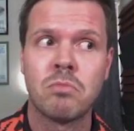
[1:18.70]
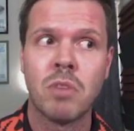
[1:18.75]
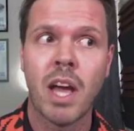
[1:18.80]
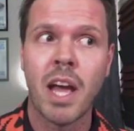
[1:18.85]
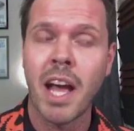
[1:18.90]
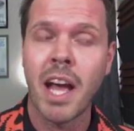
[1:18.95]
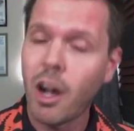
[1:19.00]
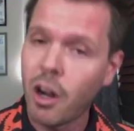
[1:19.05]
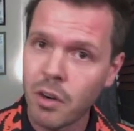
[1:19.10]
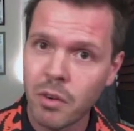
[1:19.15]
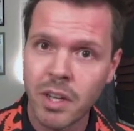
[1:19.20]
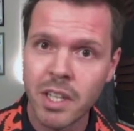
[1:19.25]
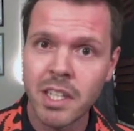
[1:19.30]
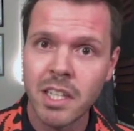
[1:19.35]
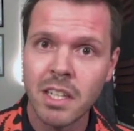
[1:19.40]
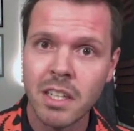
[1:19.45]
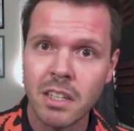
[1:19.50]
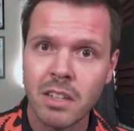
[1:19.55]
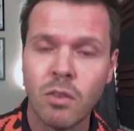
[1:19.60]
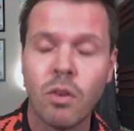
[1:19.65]

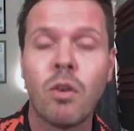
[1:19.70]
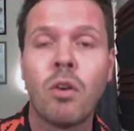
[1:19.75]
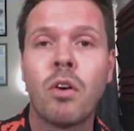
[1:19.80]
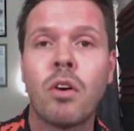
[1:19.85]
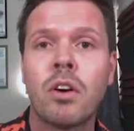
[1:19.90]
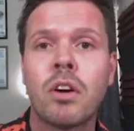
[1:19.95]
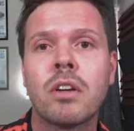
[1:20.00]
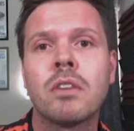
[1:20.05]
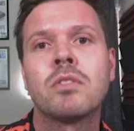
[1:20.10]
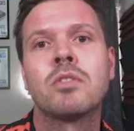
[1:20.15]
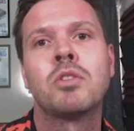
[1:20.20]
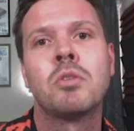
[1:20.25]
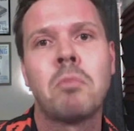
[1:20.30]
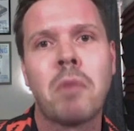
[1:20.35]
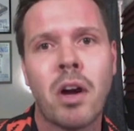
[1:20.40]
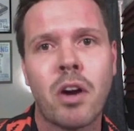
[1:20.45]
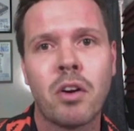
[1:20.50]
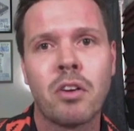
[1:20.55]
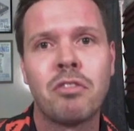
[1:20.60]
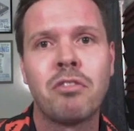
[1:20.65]
already or
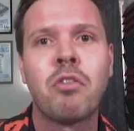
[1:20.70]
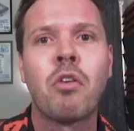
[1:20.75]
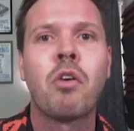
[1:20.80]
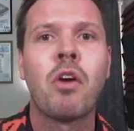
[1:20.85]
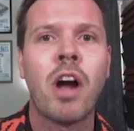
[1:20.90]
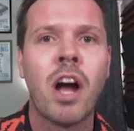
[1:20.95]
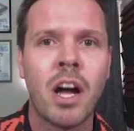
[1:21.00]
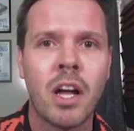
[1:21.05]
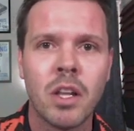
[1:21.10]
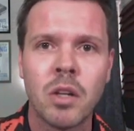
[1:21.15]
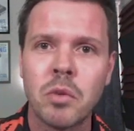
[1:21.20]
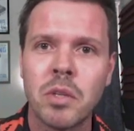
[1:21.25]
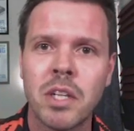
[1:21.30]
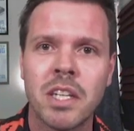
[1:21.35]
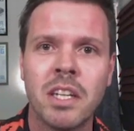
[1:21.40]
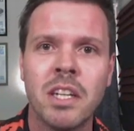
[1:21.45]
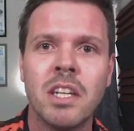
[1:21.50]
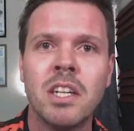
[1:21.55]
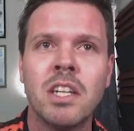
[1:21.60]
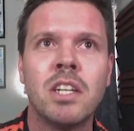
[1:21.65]
tomorrow for Halloween.
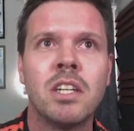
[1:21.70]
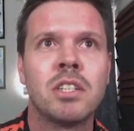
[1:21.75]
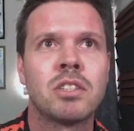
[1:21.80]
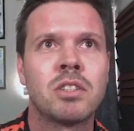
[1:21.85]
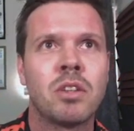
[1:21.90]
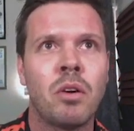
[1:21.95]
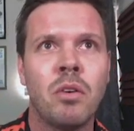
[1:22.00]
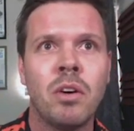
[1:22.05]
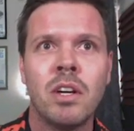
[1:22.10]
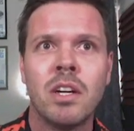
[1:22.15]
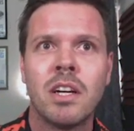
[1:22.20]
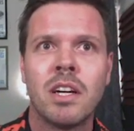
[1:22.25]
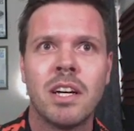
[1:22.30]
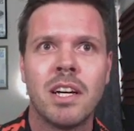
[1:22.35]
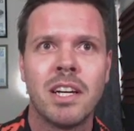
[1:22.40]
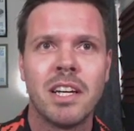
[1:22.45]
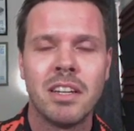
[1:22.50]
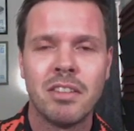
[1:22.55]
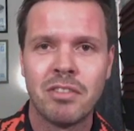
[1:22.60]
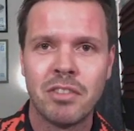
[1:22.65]
So
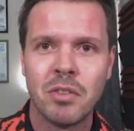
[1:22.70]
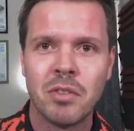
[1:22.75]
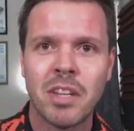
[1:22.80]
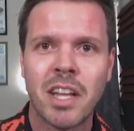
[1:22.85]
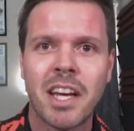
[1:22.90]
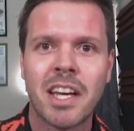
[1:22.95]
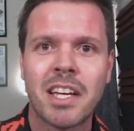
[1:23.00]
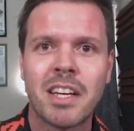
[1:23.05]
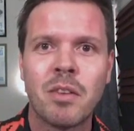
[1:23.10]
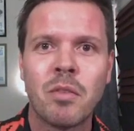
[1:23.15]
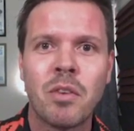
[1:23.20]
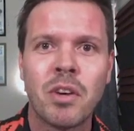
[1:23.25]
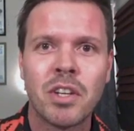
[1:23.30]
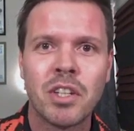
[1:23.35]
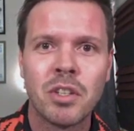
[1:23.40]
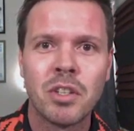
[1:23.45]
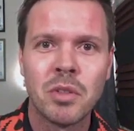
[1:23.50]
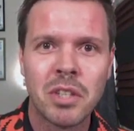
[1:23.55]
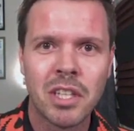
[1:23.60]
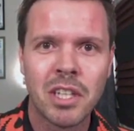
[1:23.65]
if you like what
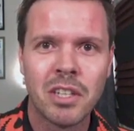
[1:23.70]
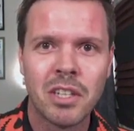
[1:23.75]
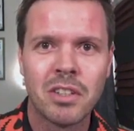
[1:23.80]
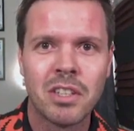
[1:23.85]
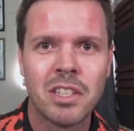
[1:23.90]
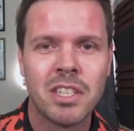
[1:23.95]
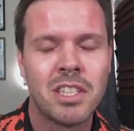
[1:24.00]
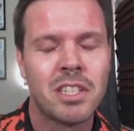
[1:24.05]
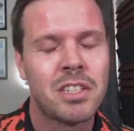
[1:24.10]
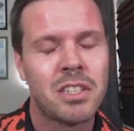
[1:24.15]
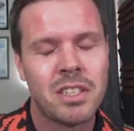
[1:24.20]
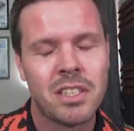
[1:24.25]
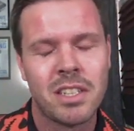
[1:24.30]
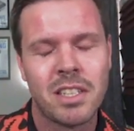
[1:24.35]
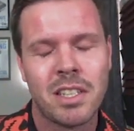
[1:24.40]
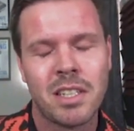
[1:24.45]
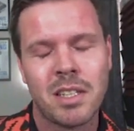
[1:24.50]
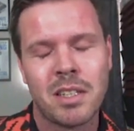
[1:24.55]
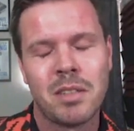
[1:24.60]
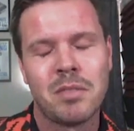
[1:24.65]
you hear here,
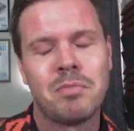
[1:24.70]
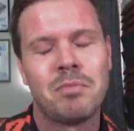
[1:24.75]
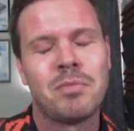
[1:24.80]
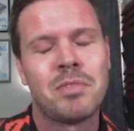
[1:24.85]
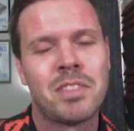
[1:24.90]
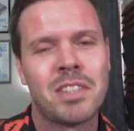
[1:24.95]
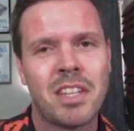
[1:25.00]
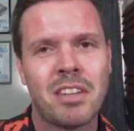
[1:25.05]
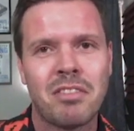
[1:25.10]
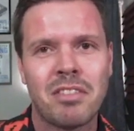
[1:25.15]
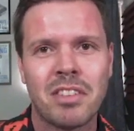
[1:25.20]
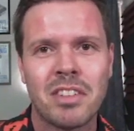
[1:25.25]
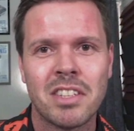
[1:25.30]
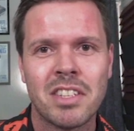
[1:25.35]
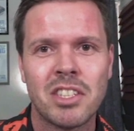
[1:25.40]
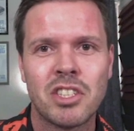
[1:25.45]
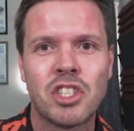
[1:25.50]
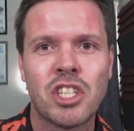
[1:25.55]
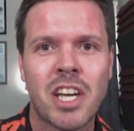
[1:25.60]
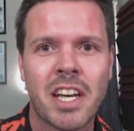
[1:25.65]

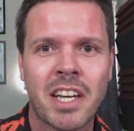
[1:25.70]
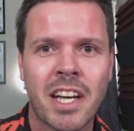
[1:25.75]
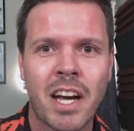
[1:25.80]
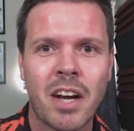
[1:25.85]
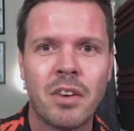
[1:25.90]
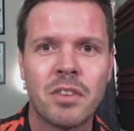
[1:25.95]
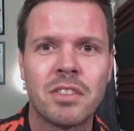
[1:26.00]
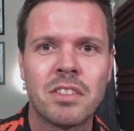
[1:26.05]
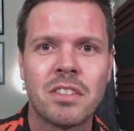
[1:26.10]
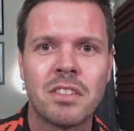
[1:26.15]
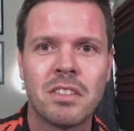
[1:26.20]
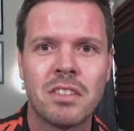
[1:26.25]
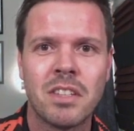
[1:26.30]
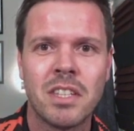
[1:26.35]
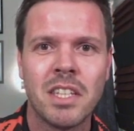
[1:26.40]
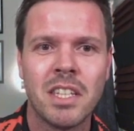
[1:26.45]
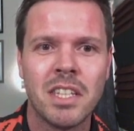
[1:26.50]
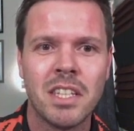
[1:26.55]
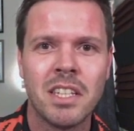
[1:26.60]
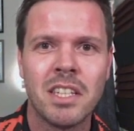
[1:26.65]
definitely check out
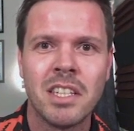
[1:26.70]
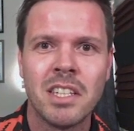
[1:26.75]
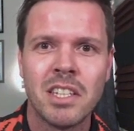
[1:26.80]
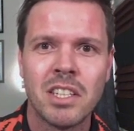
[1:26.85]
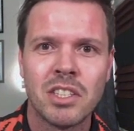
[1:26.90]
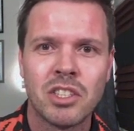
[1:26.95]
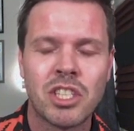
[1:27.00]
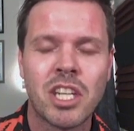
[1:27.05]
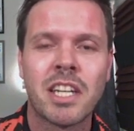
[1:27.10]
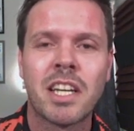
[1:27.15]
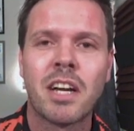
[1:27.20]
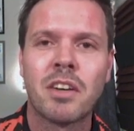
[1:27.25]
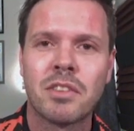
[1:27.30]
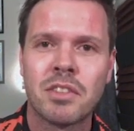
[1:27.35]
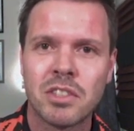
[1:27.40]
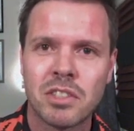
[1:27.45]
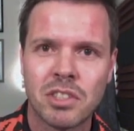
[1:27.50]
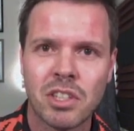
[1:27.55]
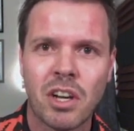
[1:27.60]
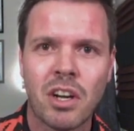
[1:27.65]
the
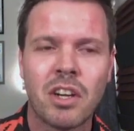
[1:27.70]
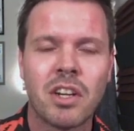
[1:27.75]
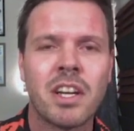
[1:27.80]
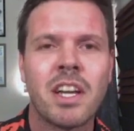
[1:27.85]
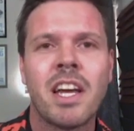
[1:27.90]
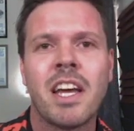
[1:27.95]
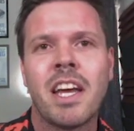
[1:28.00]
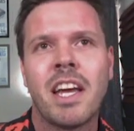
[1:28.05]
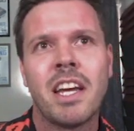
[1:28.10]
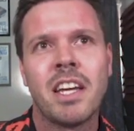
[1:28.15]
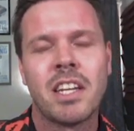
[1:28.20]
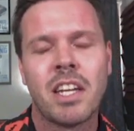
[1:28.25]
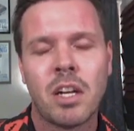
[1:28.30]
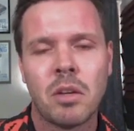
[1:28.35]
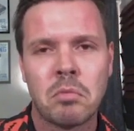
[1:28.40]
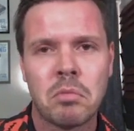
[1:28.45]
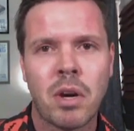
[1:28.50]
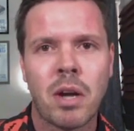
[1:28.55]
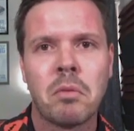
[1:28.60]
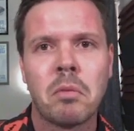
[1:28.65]
song, and I'll
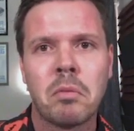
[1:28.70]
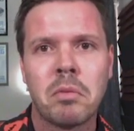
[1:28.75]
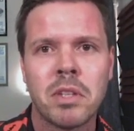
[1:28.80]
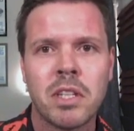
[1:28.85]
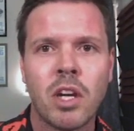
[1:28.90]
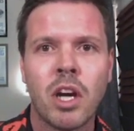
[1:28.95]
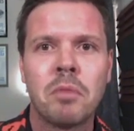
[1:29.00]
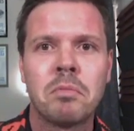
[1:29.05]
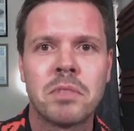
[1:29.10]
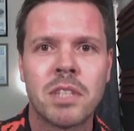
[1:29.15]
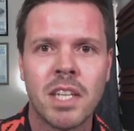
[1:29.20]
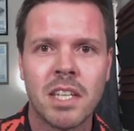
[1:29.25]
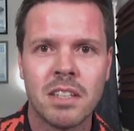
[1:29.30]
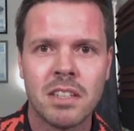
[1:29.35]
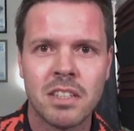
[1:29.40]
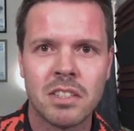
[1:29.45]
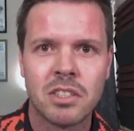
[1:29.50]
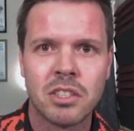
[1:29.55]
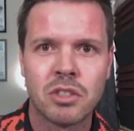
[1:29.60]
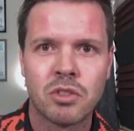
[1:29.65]
probably update
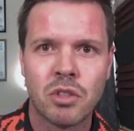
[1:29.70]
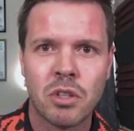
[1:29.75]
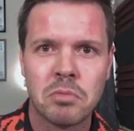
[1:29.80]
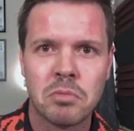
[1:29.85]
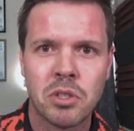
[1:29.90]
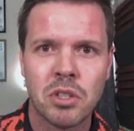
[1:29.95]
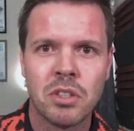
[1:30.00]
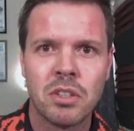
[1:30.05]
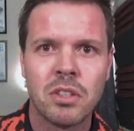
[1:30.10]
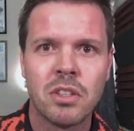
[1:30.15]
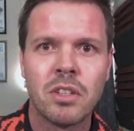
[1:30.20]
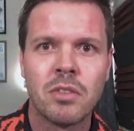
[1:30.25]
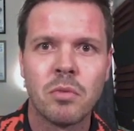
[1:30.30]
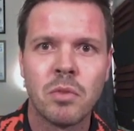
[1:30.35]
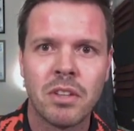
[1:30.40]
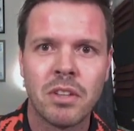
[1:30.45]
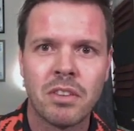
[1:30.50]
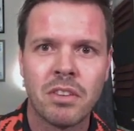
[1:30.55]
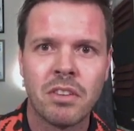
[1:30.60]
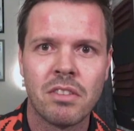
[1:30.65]
the description
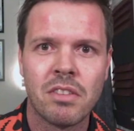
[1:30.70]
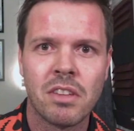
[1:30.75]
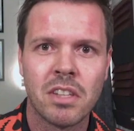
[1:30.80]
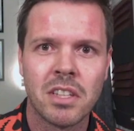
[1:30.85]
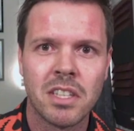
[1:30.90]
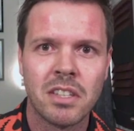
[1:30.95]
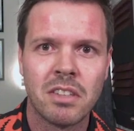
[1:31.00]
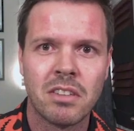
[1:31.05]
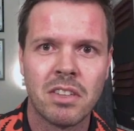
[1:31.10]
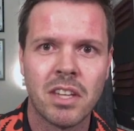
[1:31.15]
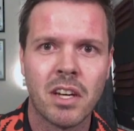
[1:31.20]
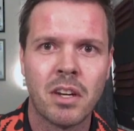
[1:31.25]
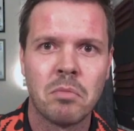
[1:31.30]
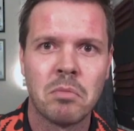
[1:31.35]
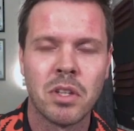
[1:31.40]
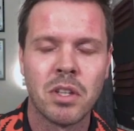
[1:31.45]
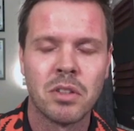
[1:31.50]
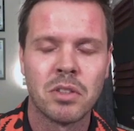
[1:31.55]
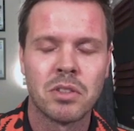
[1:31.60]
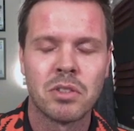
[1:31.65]
with the link there
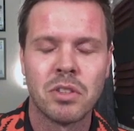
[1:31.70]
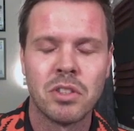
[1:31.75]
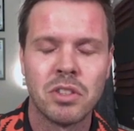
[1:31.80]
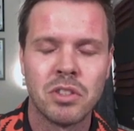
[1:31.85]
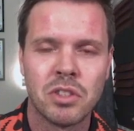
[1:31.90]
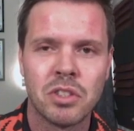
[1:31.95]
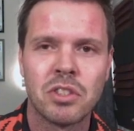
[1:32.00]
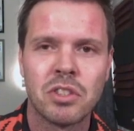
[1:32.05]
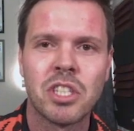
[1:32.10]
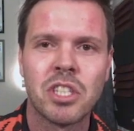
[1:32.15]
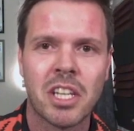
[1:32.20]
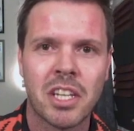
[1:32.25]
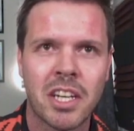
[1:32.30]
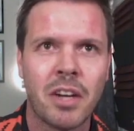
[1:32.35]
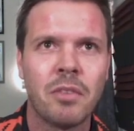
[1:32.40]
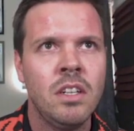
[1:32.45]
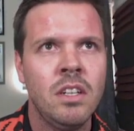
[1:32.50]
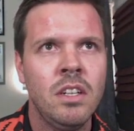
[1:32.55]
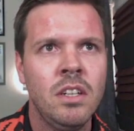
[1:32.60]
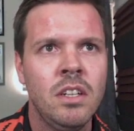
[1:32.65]
below, so you should check it
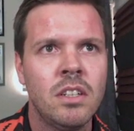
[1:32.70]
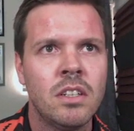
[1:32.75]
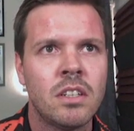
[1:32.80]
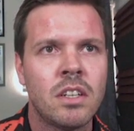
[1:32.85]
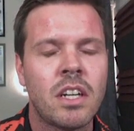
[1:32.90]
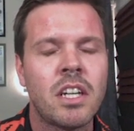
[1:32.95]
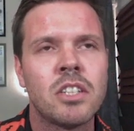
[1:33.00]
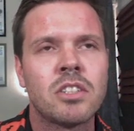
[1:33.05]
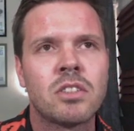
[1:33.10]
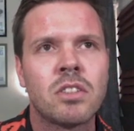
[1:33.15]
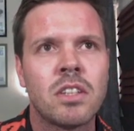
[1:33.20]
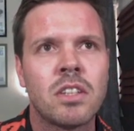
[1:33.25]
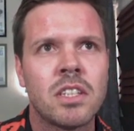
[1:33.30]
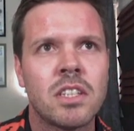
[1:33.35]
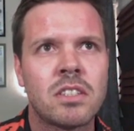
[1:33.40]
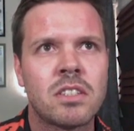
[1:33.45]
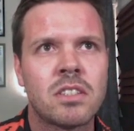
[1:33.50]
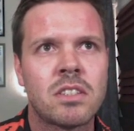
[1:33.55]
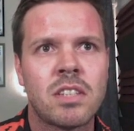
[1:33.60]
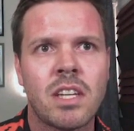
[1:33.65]
out. All right, so
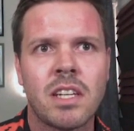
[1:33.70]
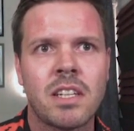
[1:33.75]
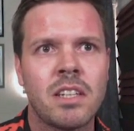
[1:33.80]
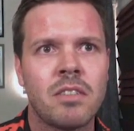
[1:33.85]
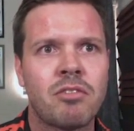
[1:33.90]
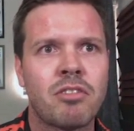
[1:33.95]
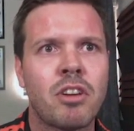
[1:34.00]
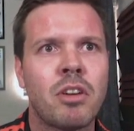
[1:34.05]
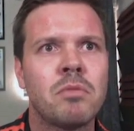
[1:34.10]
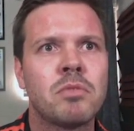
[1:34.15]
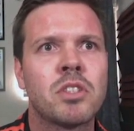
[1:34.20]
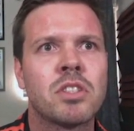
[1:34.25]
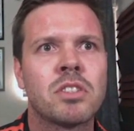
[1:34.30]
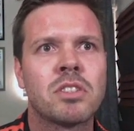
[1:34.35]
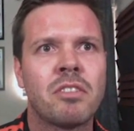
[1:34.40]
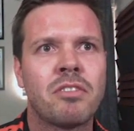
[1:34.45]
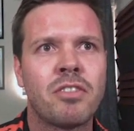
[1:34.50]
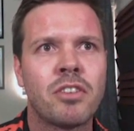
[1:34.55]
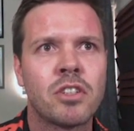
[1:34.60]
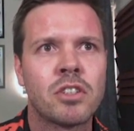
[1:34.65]
let's take it from just
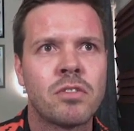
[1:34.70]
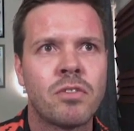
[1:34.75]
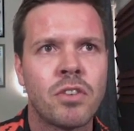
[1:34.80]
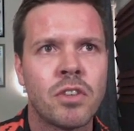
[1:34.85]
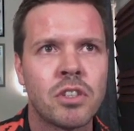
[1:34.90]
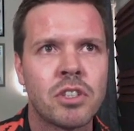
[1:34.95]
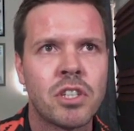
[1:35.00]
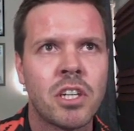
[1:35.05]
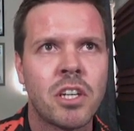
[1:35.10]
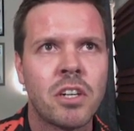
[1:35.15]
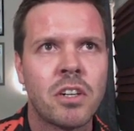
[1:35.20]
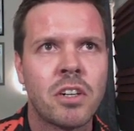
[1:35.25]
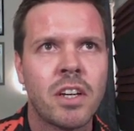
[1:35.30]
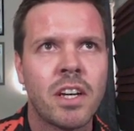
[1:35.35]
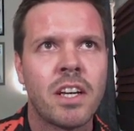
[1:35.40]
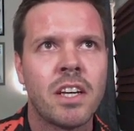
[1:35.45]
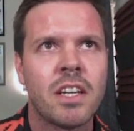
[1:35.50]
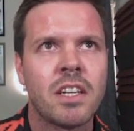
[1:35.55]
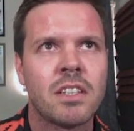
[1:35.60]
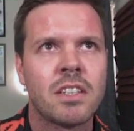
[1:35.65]
the first verse here,
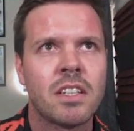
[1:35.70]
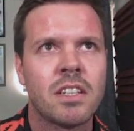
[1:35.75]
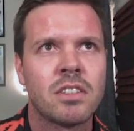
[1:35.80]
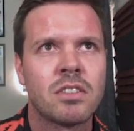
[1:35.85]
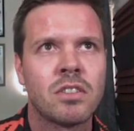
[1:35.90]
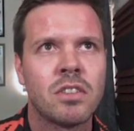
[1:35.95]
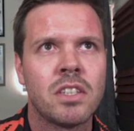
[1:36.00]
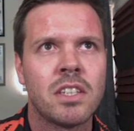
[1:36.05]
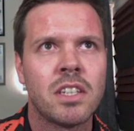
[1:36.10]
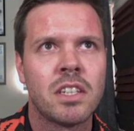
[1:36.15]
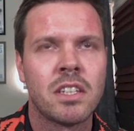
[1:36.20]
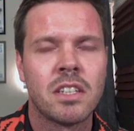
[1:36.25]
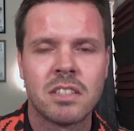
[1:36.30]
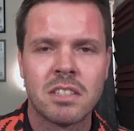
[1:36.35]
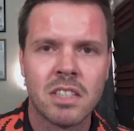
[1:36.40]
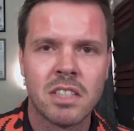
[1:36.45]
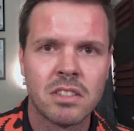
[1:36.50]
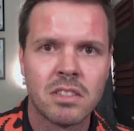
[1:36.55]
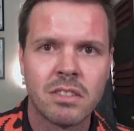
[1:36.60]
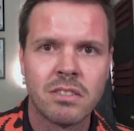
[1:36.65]
and so you get a
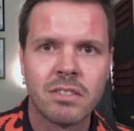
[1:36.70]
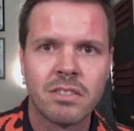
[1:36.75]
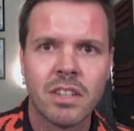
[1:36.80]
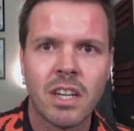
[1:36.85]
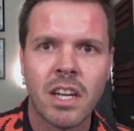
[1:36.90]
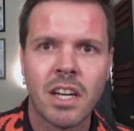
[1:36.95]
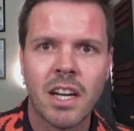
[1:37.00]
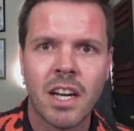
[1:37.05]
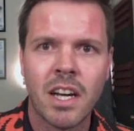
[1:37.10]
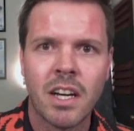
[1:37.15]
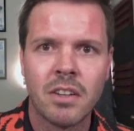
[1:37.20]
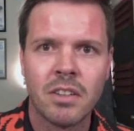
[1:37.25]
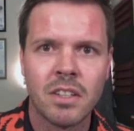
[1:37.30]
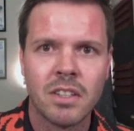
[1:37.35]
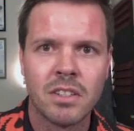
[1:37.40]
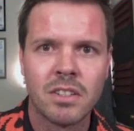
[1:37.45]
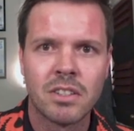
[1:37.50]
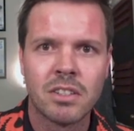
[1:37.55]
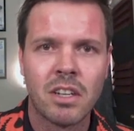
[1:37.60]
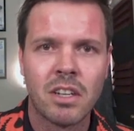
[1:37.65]
sense of how the song